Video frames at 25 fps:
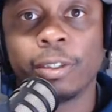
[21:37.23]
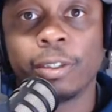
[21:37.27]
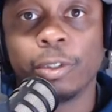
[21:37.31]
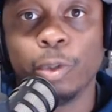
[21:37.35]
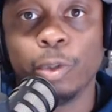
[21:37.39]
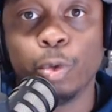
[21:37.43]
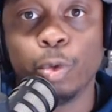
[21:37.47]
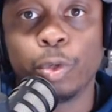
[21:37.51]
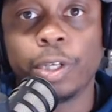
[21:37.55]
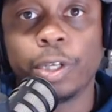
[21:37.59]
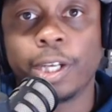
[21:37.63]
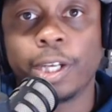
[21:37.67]

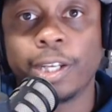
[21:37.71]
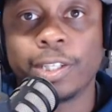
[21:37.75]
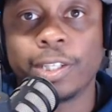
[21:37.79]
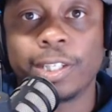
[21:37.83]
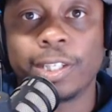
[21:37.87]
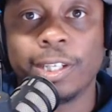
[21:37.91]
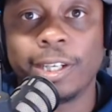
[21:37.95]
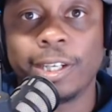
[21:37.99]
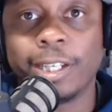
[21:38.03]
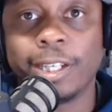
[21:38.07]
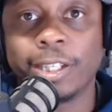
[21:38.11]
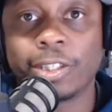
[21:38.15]
Luka can
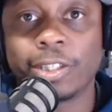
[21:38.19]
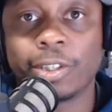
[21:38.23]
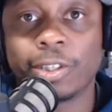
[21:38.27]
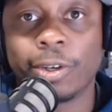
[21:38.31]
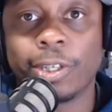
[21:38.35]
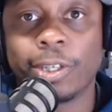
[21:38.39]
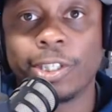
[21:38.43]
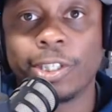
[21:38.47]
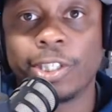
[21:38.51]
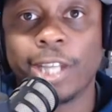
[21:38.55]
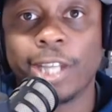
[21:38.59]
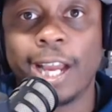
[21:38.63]
still get his
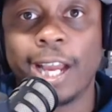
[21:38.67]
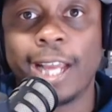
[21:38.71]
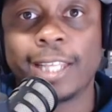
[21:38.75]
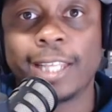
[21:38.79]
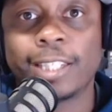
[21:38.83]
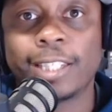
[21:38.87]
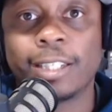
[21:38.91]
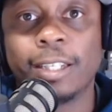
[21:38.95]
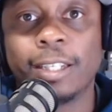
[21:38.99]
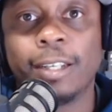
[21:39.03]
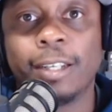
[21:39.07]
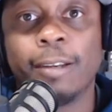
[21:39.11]
30
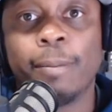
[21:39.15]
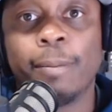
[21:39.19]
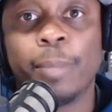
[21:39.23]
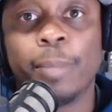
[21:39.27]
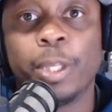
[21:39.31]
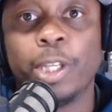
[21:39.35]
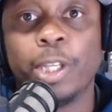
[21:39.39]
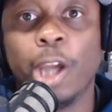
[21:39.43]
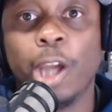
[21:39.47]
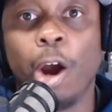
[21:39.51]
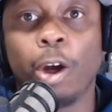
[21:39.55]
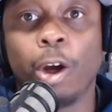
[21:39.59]
shots.
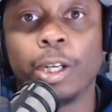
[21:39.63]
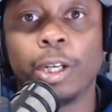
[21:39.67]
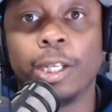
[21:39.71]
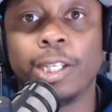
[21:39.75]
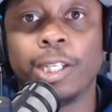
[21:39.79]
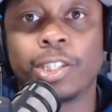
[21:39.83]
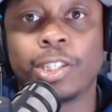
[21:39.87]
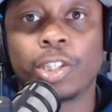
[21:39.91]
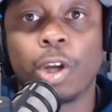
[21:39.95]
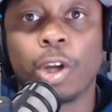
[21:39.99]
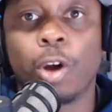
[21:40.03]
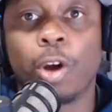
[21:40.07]
Y'all can
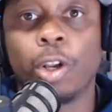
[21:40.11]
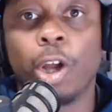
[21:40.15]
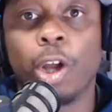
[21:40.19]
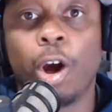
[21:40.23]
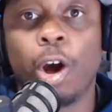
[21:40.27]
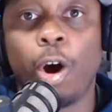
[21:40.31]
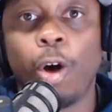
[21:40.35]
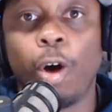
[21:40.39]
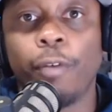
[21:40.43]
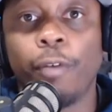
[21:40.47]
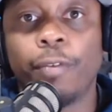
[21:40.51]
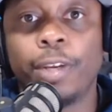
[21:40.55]
install an
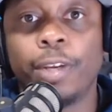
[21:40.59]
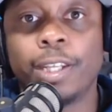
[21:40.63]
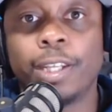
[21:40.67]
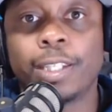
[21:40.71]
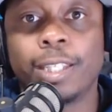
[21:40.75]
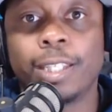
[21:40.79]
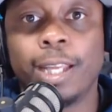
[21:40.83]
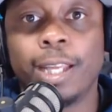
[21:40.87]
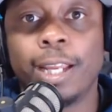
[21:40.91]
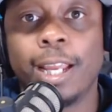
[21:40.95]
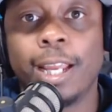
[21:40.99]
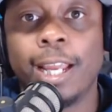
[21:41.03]
offense
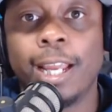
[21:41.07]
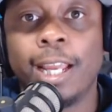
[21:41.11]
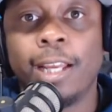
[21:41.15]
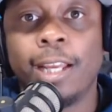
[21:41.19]
that